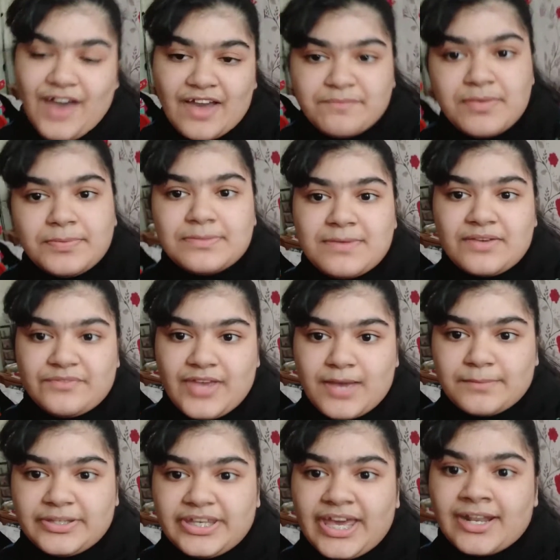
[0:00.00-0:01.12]

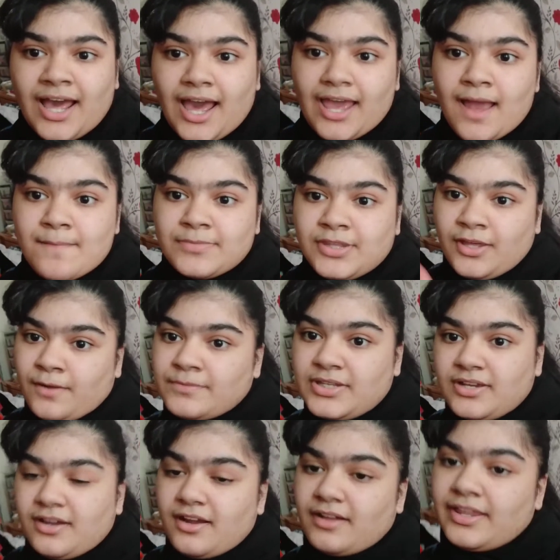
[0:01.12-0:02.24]
and I am the
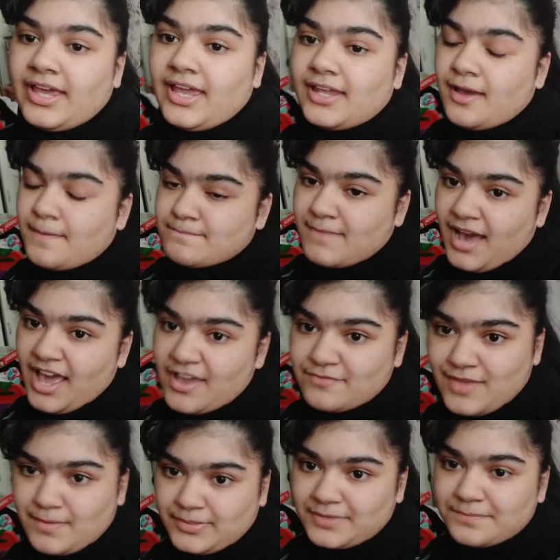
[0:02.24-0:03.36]
only girl in my
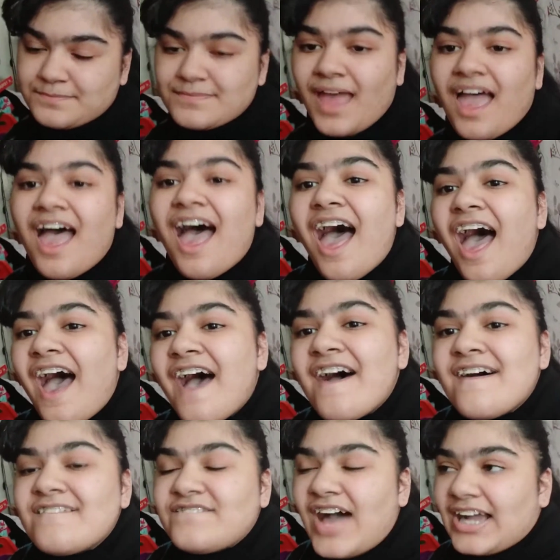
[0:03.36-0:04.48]
family.
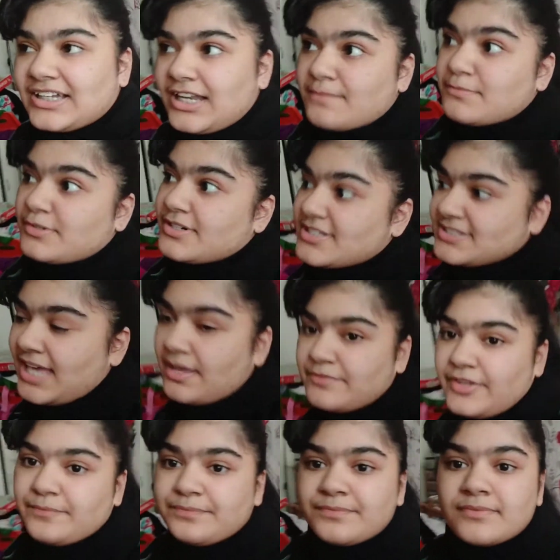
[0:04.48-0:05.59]
Fact number
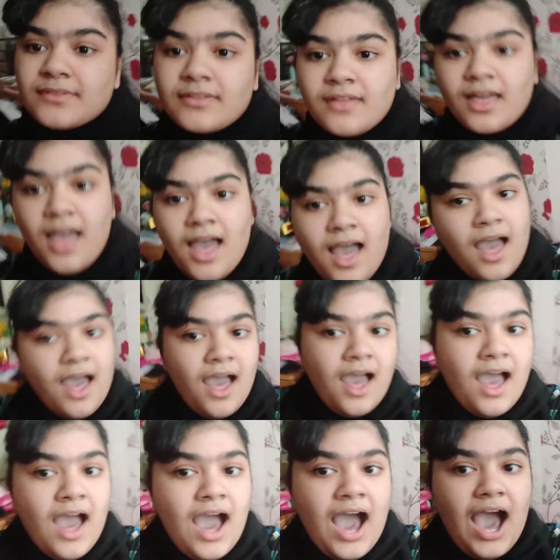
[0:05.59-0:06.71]
seven.
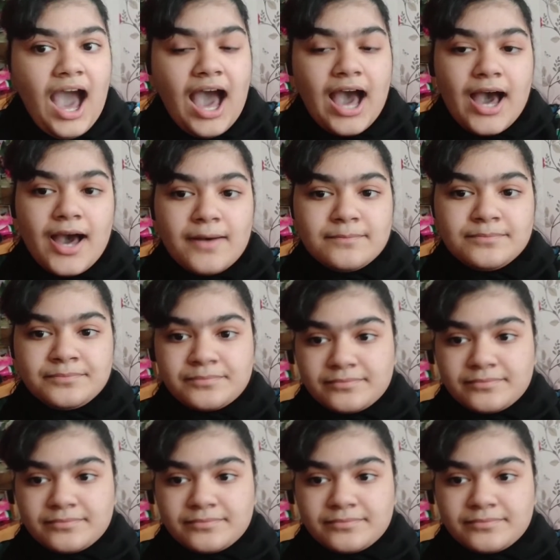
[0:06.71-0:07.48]
I